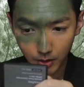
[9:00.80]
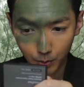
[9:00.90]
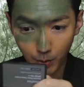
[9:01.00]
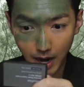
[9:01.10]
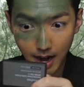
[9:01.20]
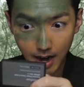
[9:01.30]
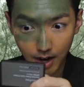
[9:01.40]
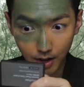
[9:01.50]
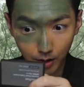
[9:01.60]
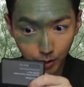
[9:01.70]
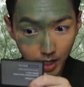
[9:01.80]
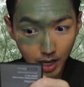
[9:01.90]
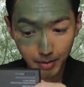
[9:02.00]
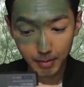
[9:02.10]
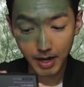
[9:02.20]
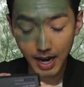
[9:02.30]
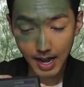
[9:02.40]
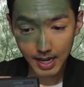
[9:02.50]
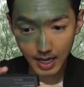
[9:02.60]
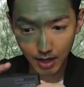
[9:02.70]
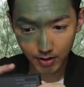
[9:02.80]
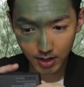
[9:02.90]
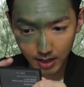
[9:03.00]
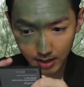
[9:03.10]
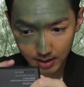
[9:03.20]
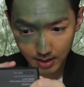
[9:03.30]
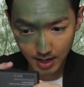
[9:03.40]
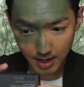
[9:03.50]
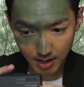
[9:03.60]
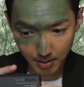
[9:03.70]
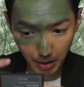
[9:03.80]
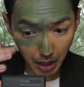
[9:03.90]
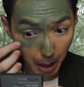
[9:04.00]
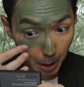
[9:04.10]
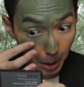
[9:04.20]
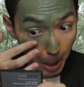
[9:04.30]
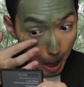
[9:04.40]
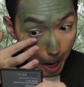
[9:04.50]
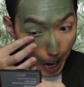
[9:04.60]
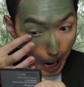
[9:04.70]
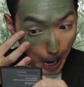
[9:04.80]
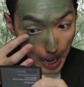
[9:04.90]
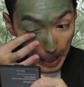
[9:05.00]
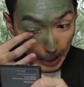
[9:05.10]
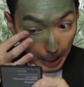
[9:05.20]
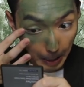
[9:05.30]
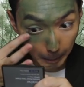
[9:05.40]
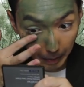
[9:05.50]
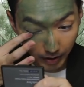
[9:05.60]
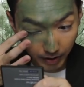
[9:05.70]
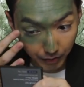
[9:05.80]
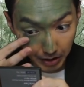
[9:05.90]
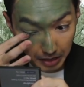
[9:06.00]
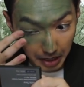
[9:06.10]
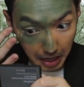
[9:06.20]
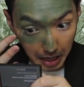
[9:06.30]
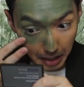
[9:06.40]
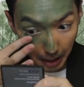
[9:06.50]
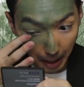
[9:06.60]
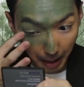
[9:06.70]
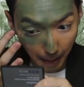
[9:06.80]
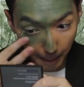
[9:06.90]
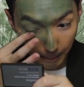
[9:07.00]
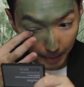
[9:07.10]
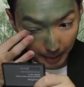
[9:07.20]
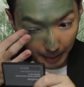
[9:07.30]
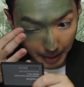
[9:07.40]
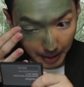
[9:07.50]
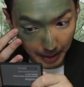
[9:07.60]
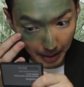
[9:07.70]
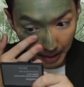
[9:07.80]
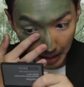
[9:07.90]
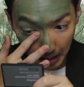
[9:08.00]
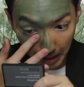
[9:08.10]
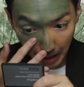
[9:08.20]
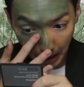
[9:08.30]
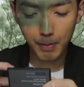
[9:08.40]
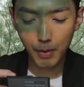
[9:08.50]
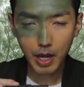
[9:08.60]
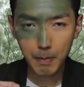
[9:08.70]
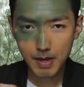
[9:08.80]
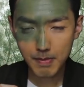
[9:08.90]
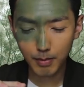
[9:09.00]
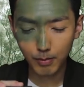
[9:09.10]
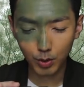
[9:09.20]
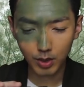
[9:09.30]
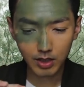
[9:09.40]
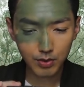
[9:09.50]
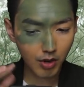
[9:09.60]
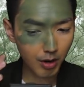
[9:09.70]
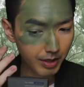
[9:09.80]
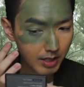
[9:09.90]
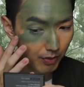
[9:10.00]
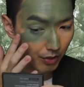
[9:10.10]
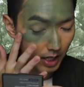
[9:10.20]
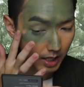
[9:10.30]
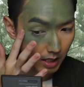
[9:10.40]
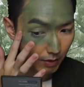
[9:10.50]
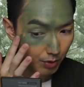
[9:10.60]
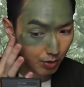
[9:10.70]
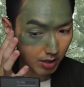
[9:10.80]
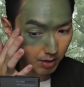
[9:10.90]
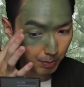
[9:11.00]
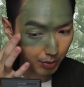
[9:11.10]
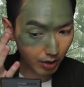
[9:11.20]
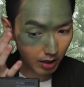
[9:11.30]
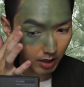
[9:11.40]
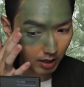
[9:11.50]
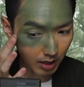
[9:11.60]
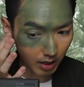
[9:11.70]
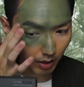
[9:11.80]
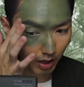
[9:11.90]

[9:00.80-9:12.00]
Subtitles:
Wow, okay, I'm at my eye area and it's taking a lot to cover everything. Oh my god. Okay, maybe I've been doing this wrong because I realized if you just put in